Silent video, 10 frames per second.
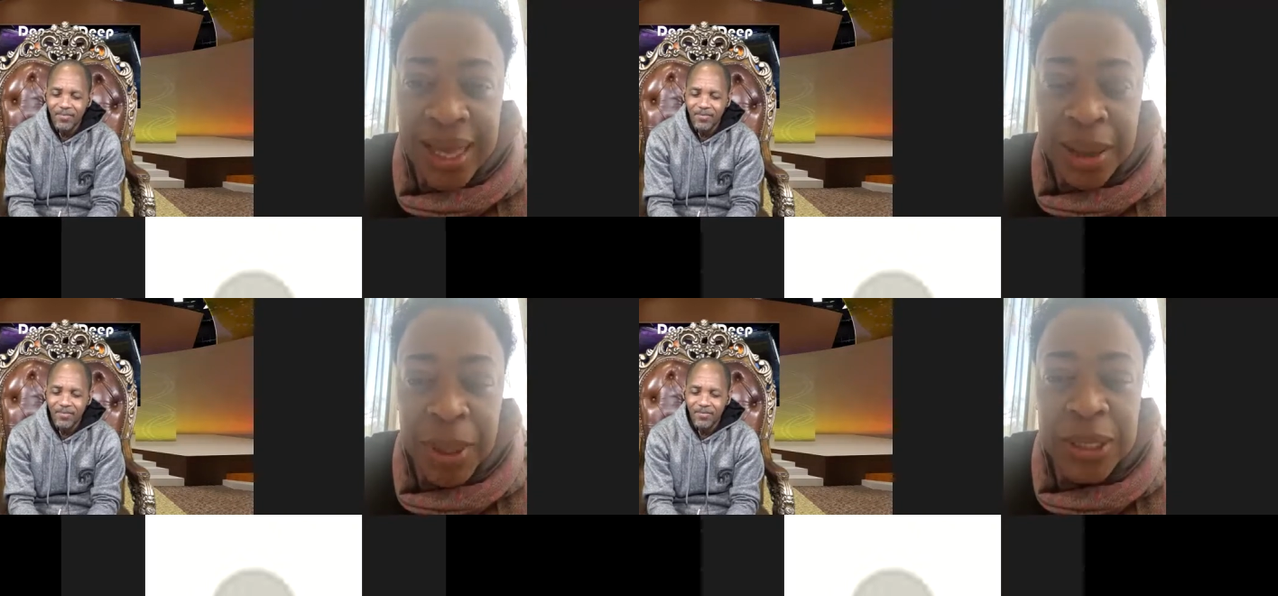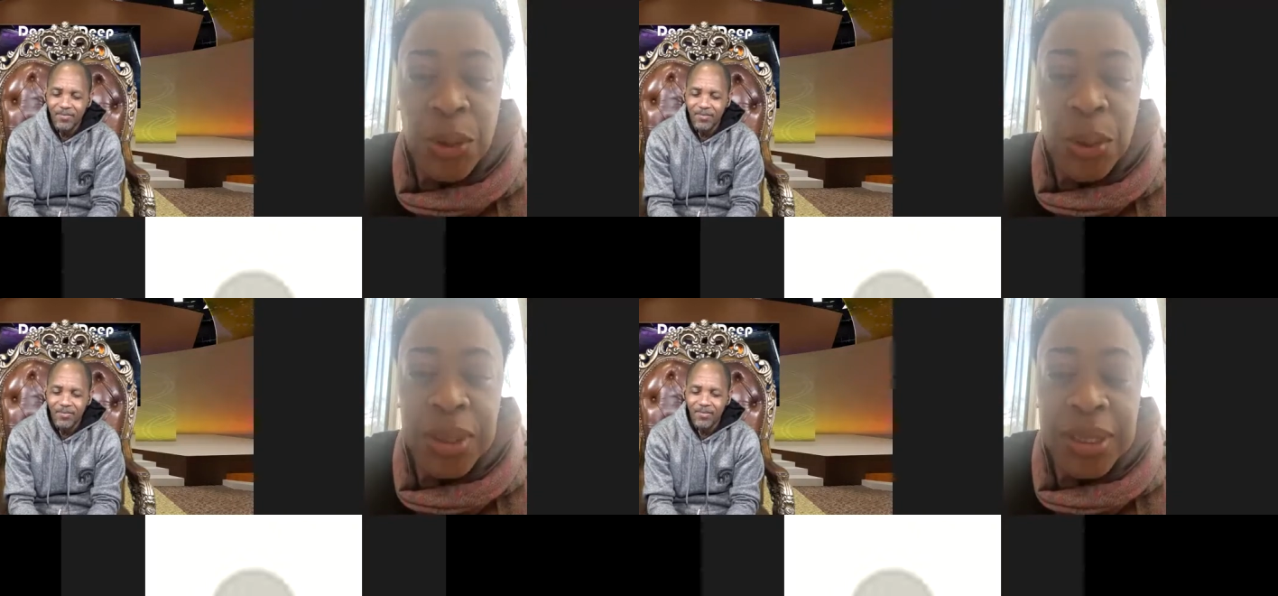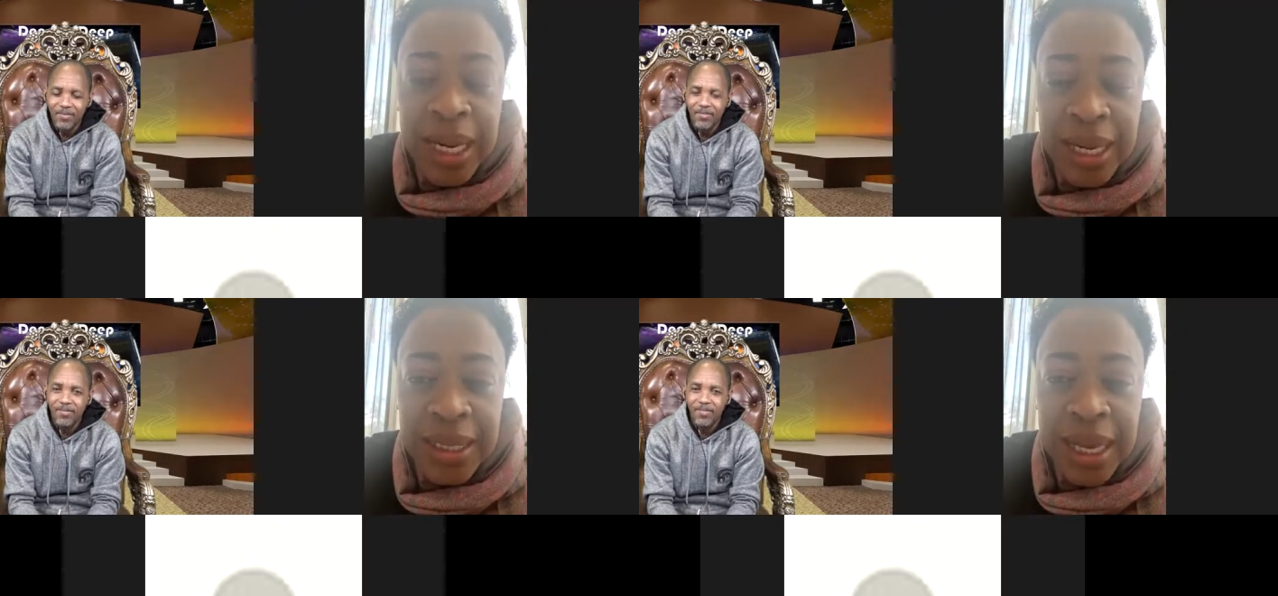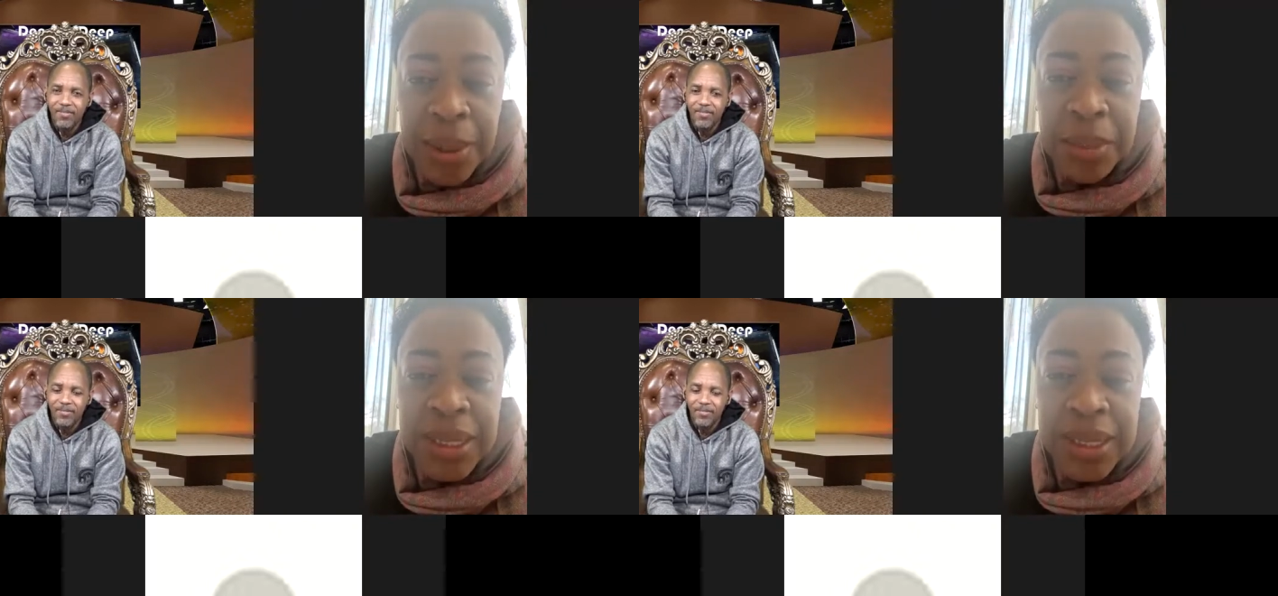Speaker 1: but already I'm
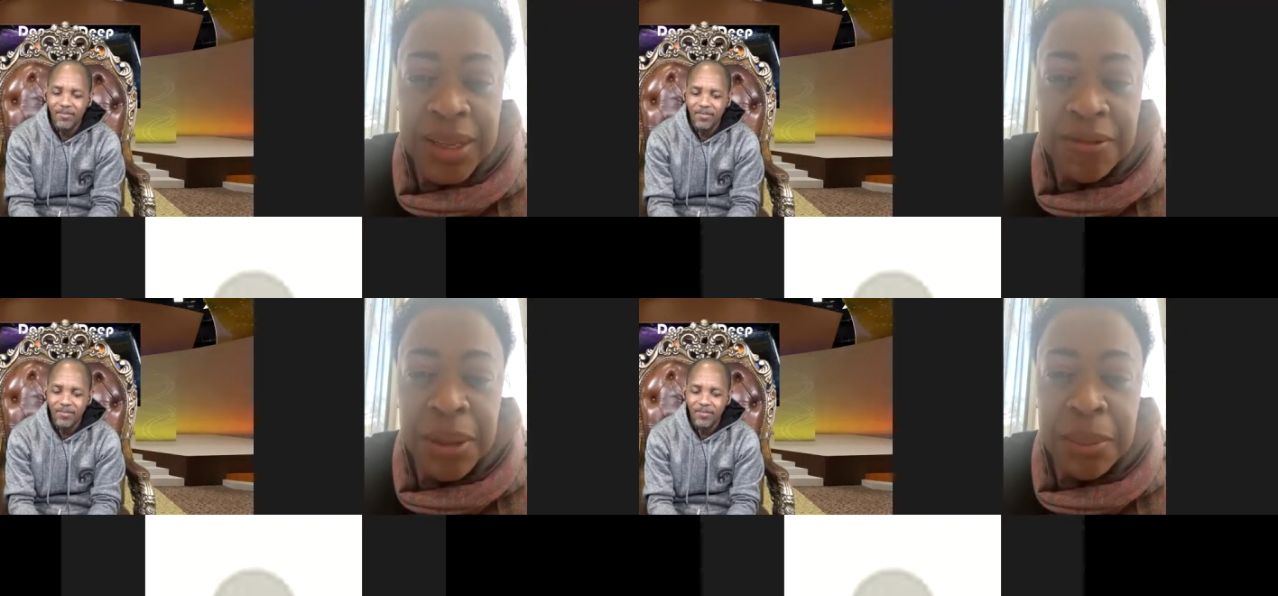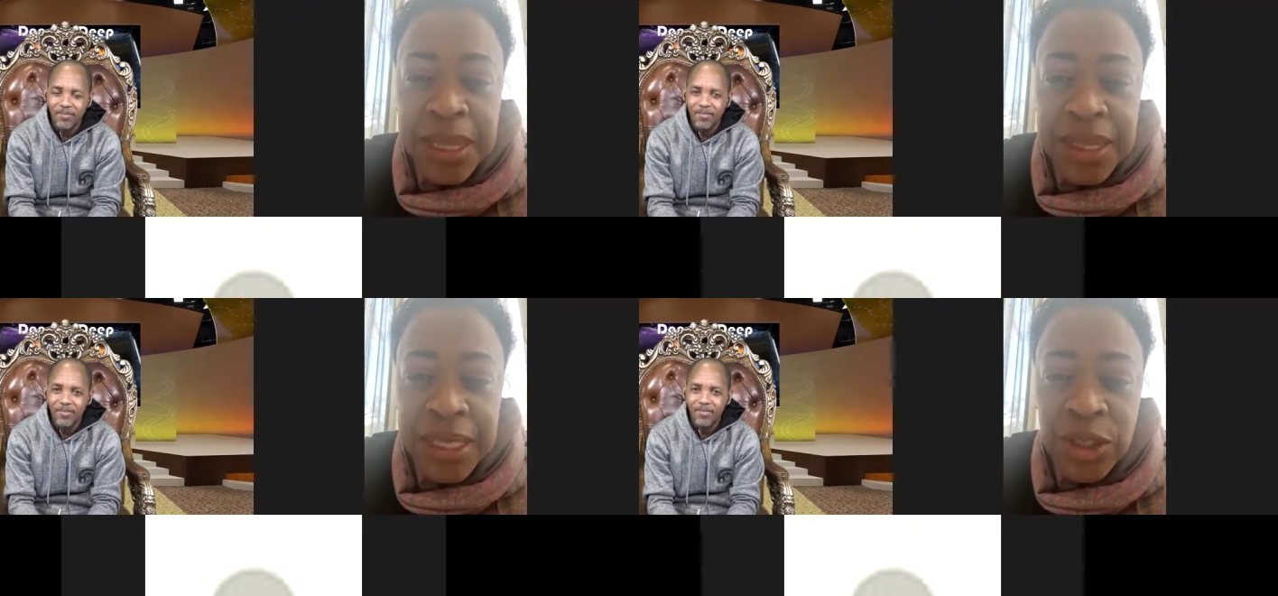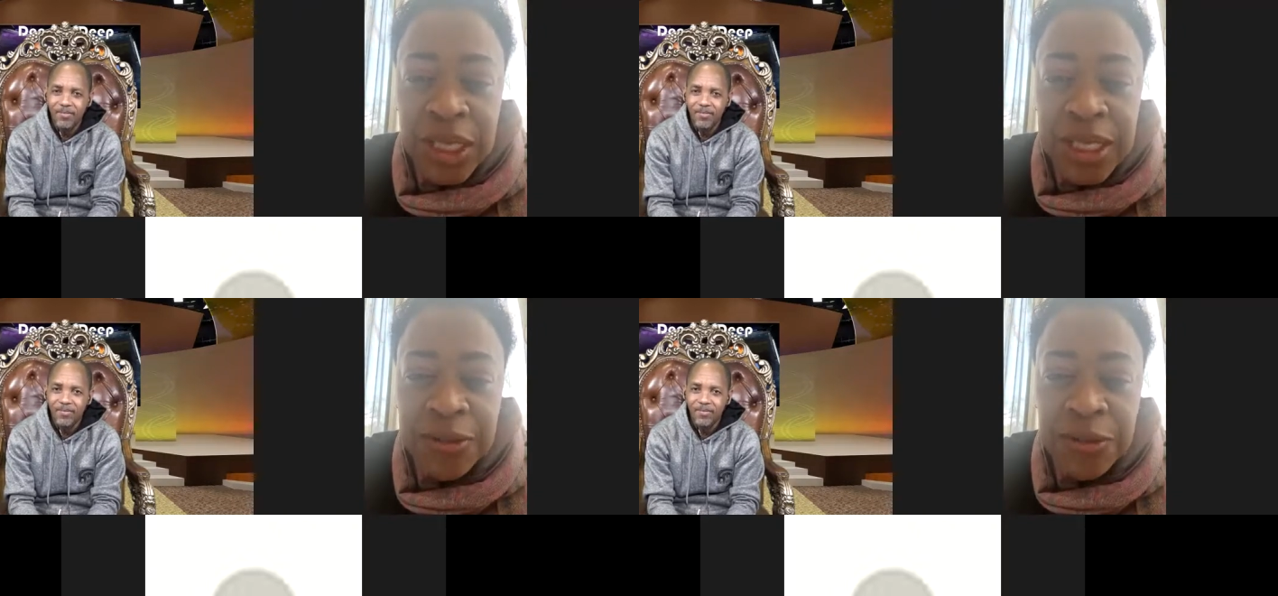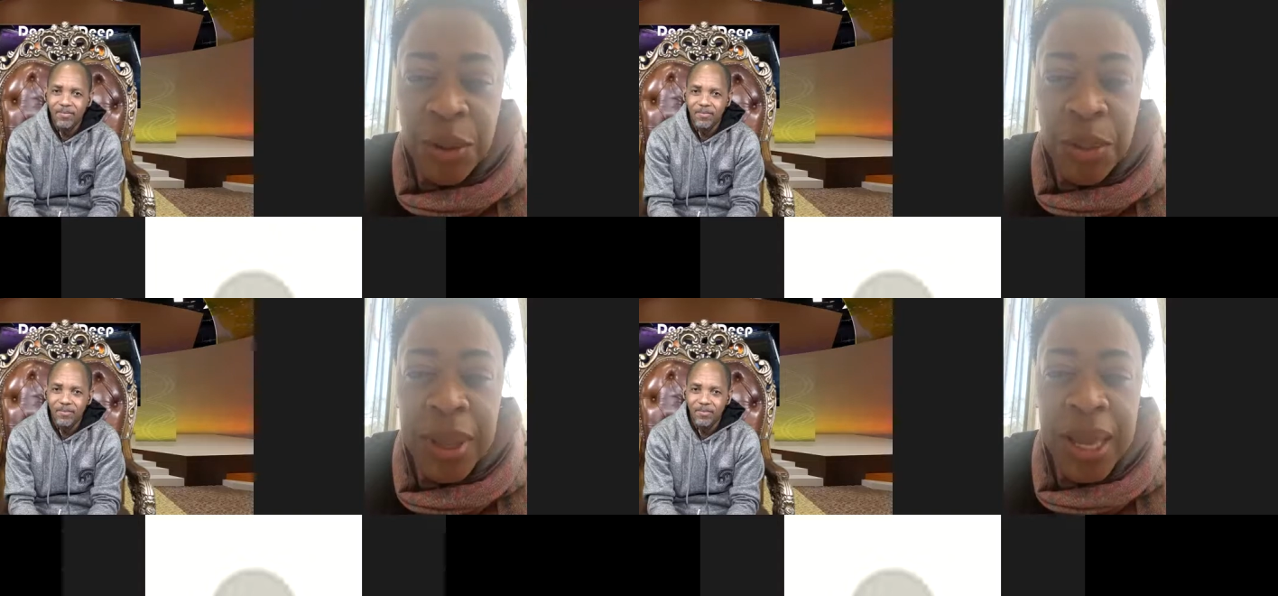receiving messages from